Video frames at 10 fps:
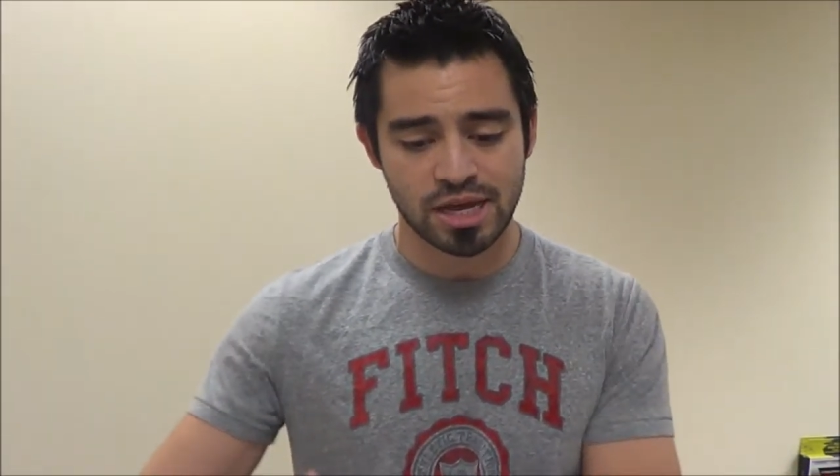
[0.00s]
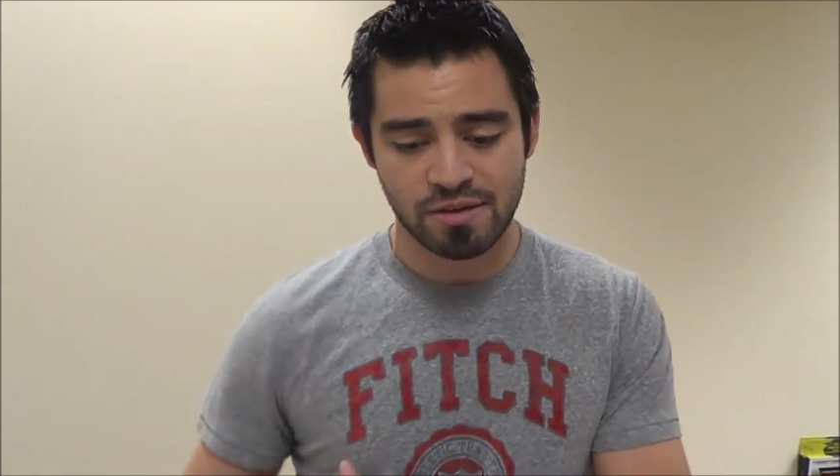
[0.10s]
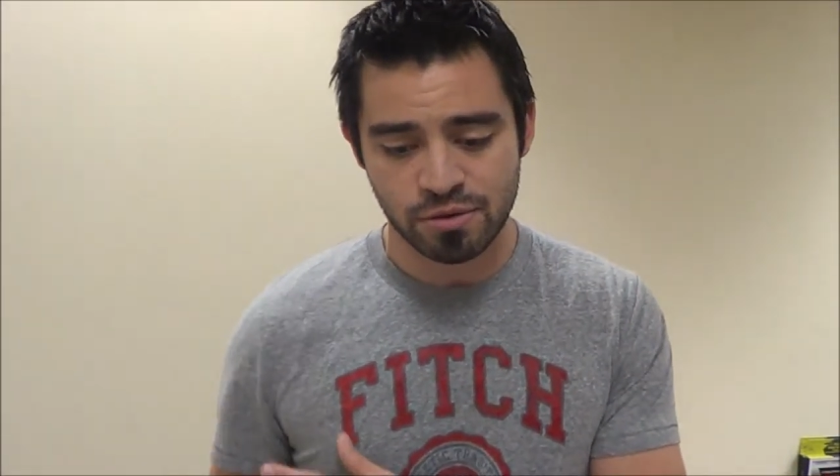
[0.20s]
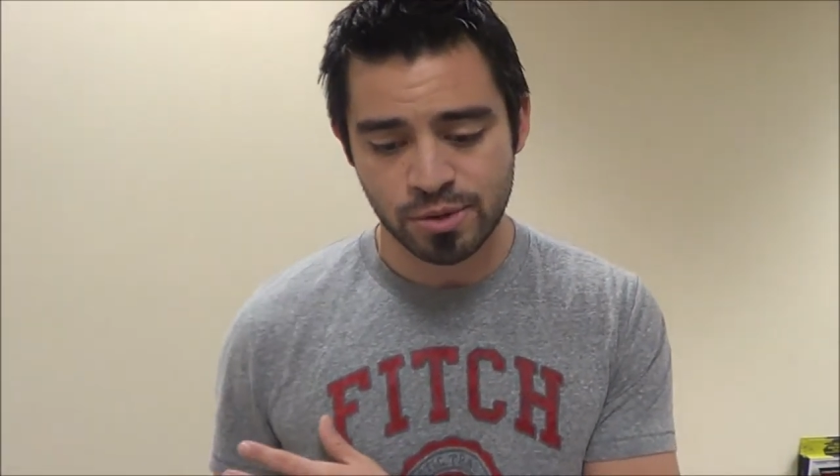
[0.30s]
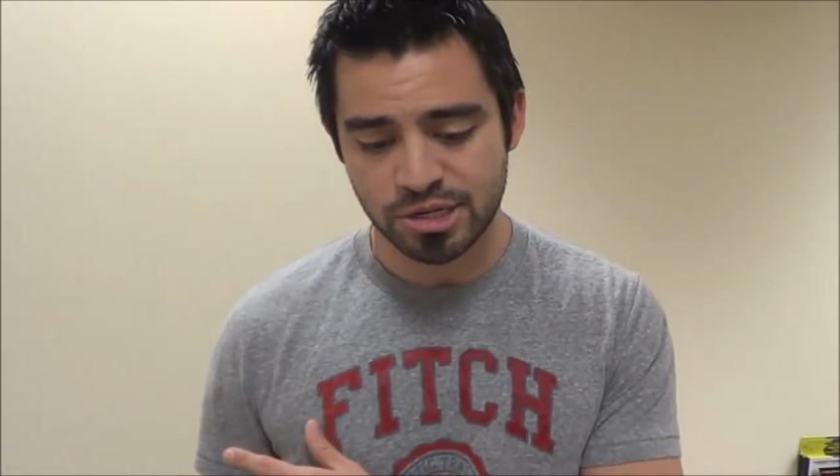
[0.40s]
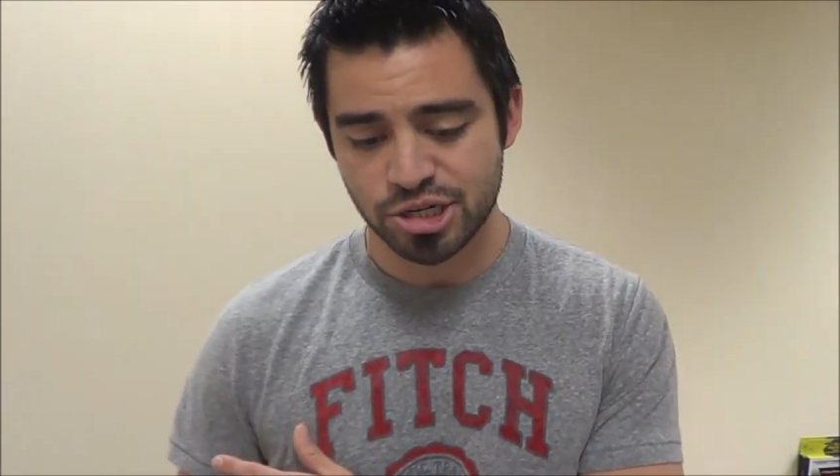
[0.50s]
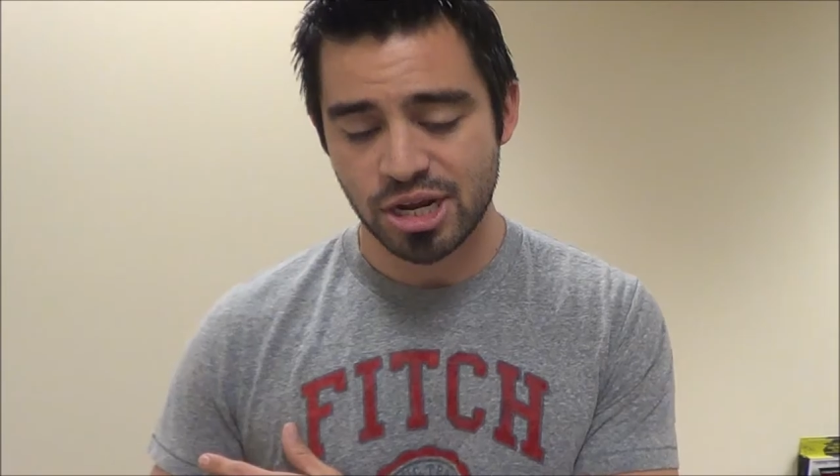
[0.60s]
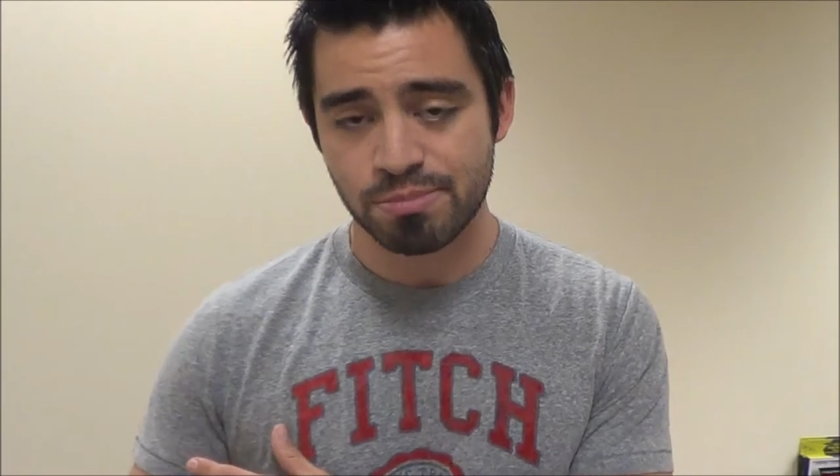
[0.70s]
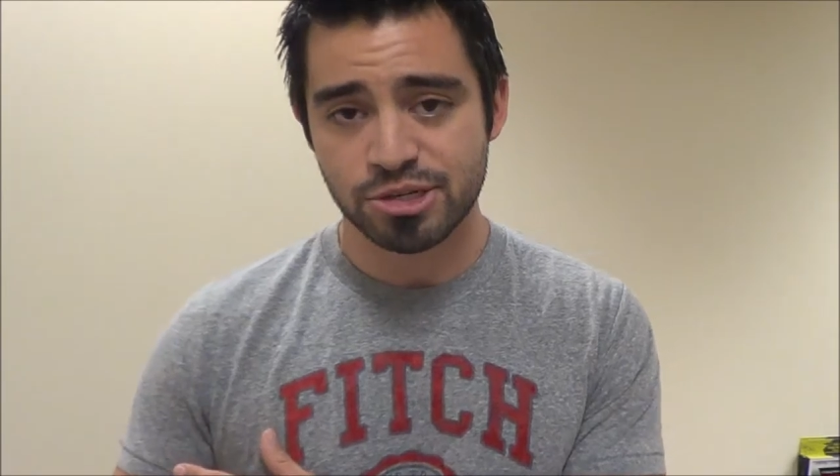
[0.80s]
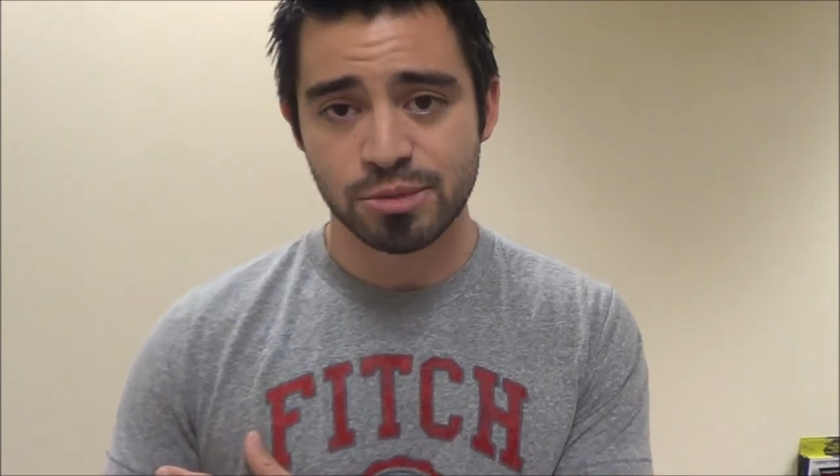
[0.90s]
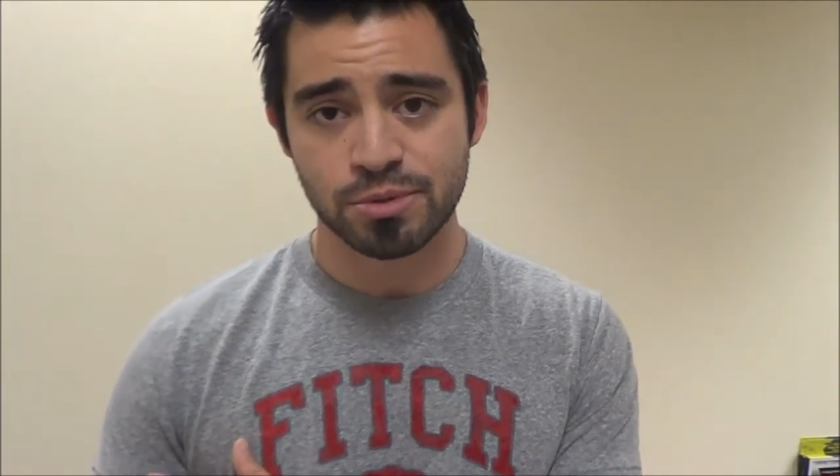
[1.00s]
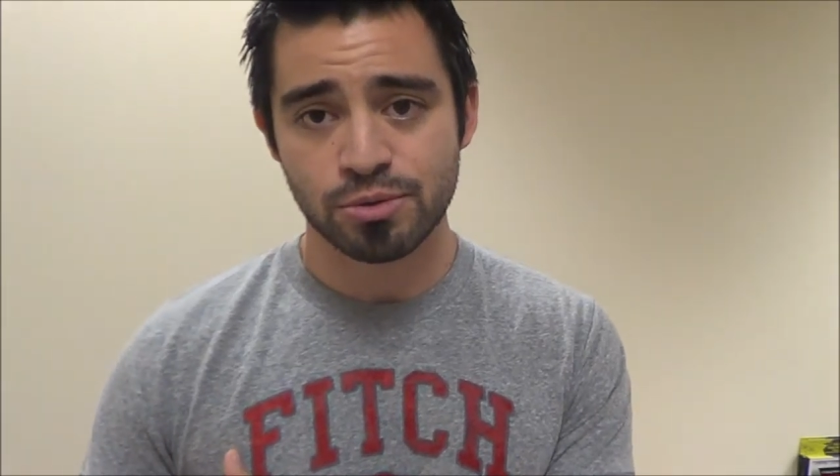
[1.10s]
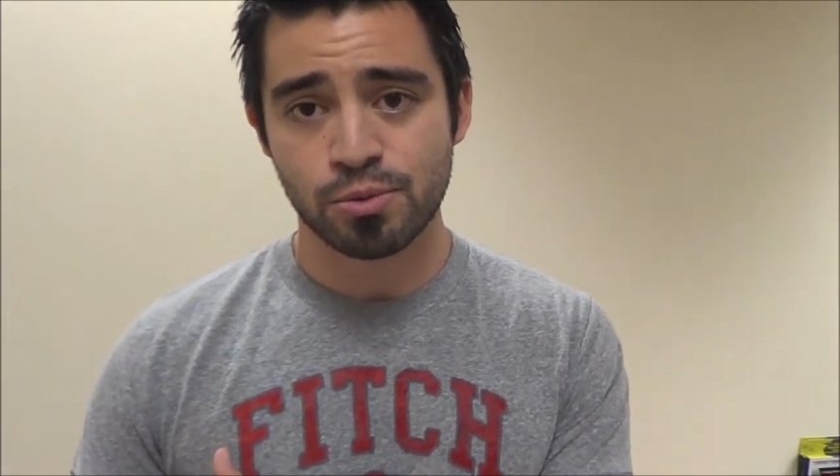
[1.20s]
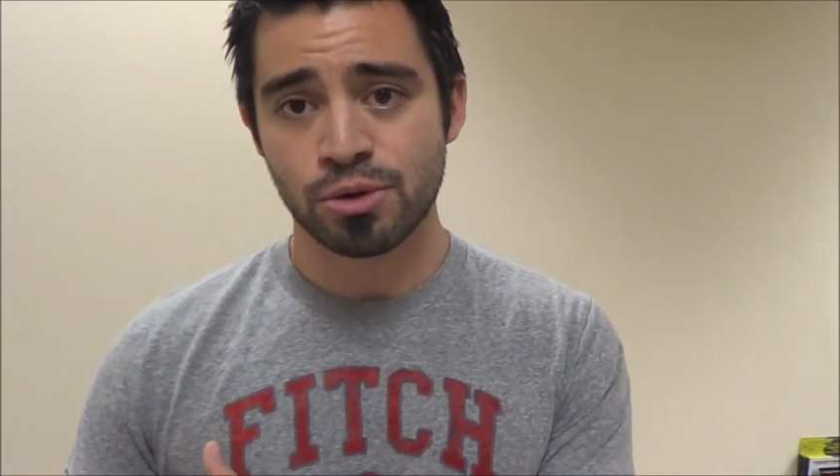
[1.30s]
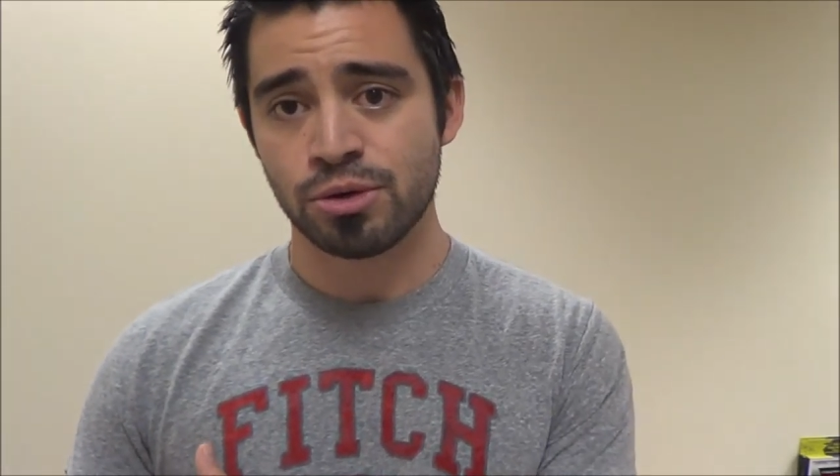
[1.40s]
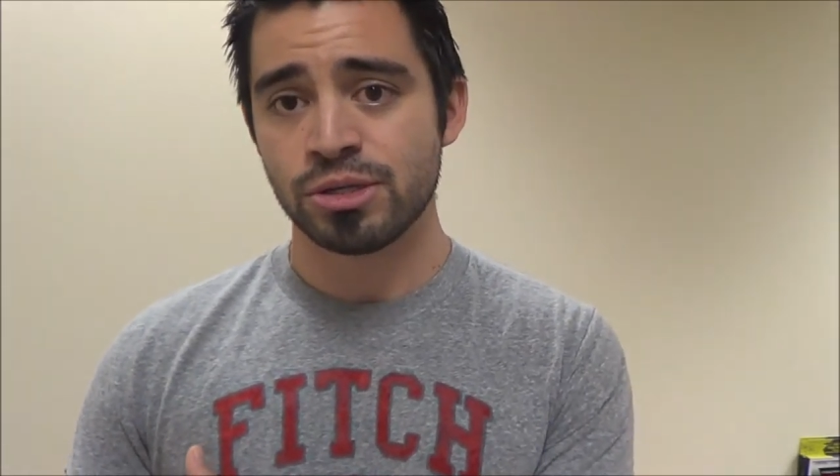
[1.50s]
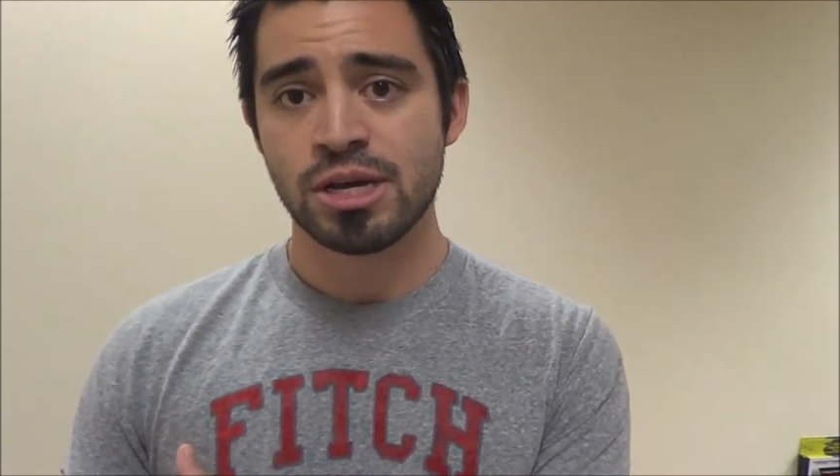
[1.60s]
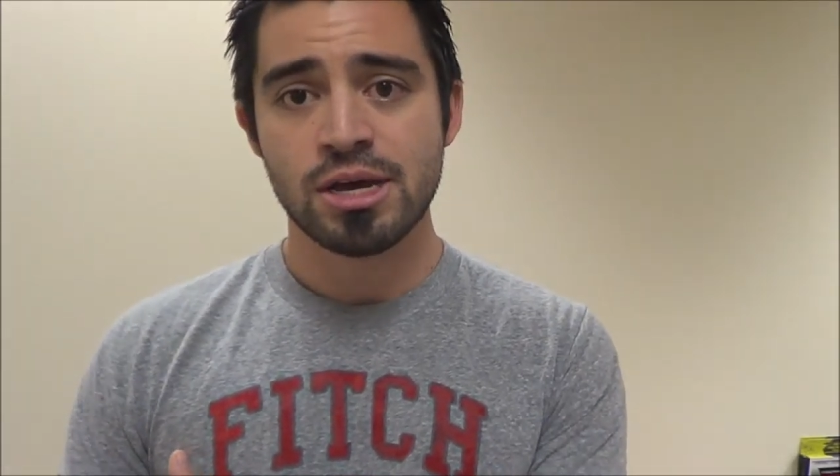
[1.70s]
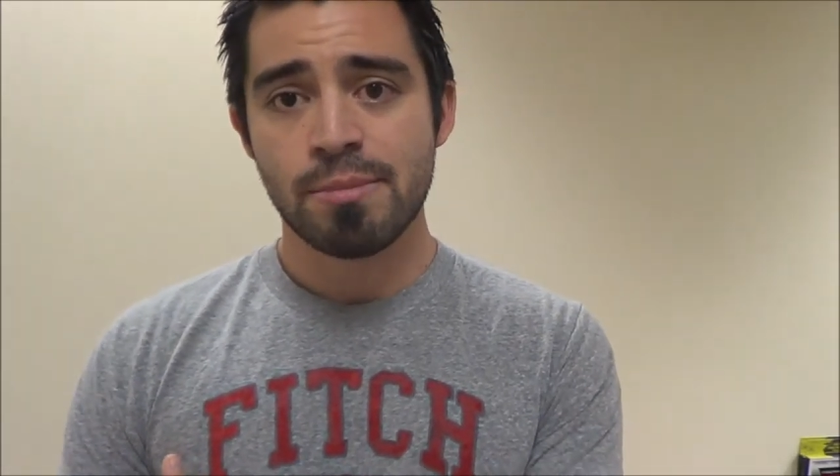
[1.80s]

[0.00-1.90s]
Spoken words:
the heavyweight championship of the world.